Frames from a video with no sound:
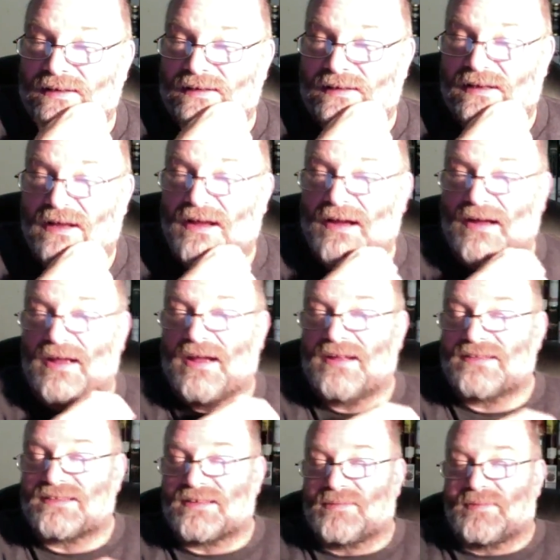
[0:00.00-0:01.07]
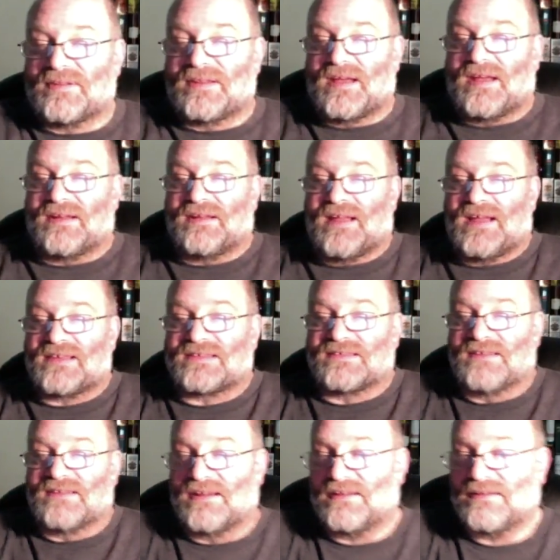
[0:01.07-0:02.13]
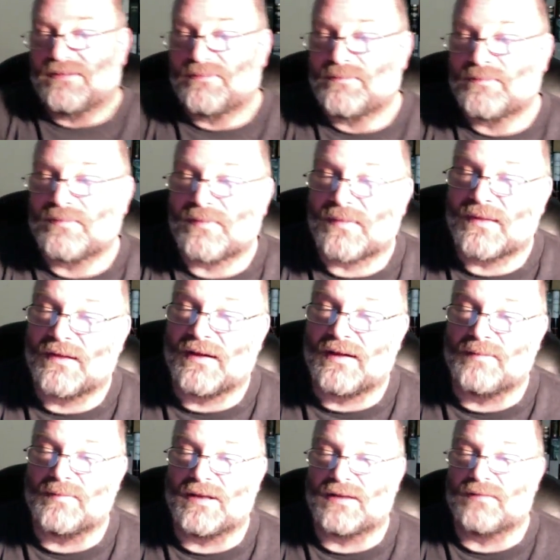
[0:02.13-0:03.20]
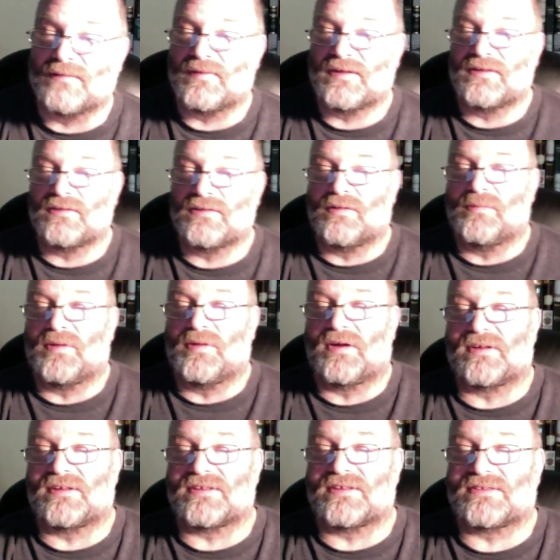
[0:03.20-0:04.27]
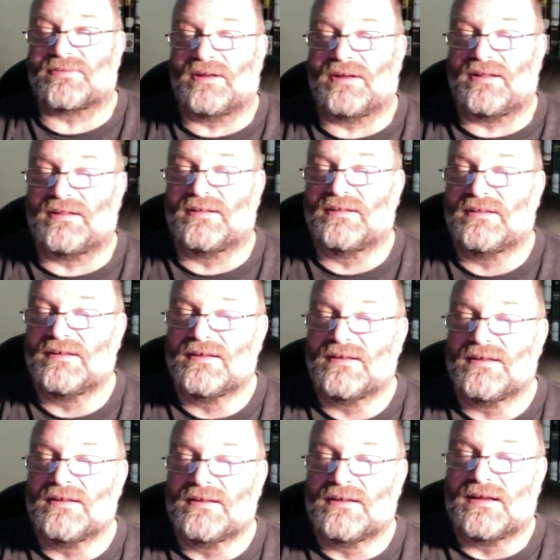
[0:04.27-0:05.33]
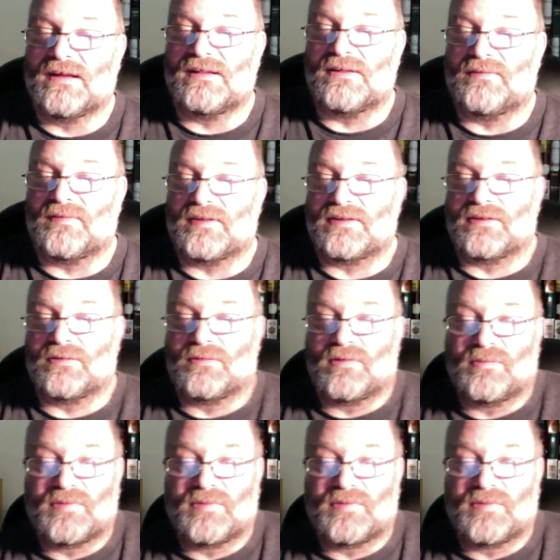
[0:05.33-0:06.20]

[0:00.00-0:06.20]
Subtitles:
Yeah, I had some of that last night. I made a video about it as well, and the video will be